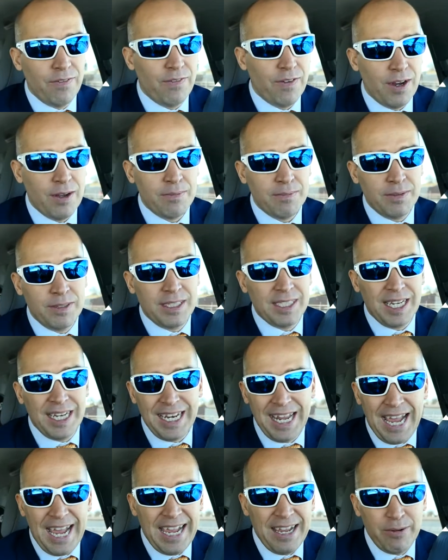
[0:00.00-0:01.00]
From
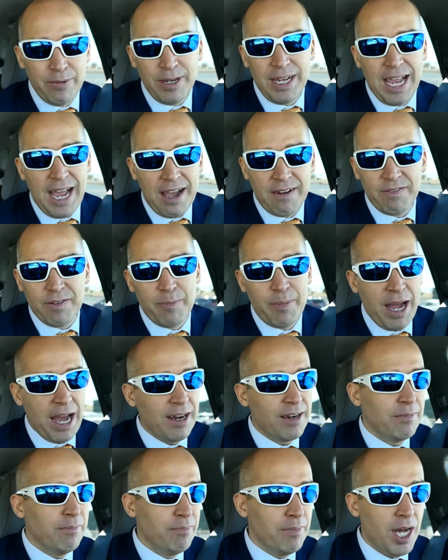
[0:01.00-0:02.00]
today, we have
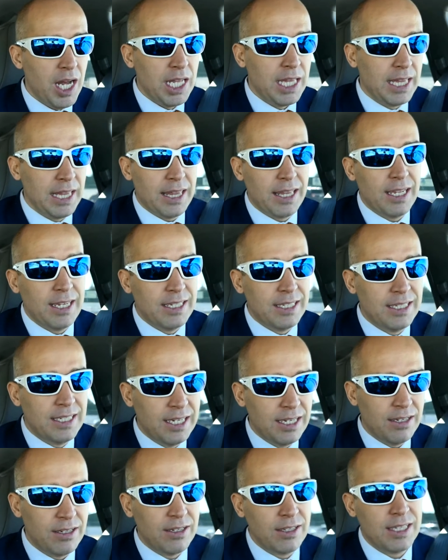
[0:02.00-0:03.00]
about a month
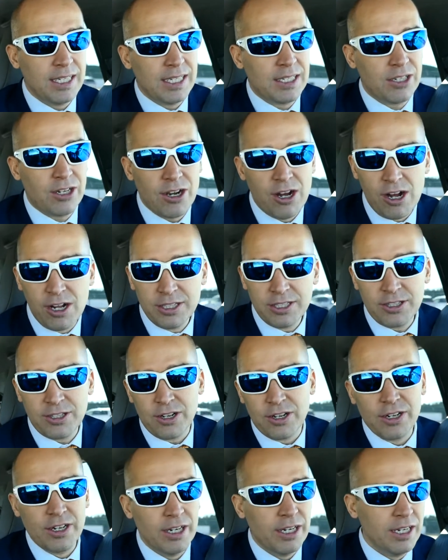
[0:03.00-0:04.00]
until this
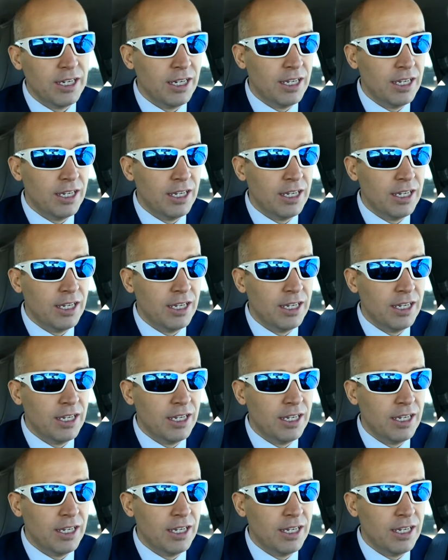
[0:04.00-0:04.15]
concert.